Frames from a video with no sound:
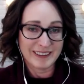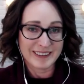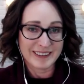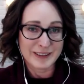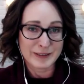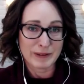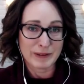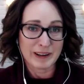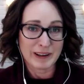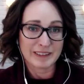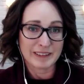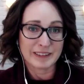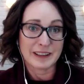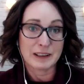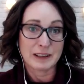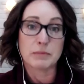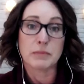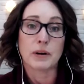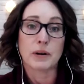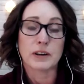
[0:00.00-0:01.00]
as well, the
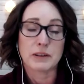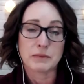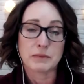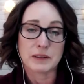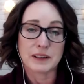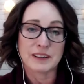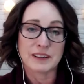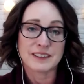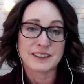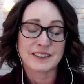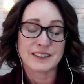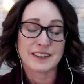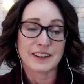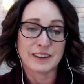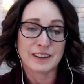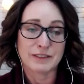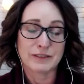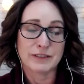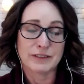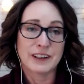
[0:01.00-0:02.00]
embodiment
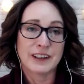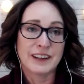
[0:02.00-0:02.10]
of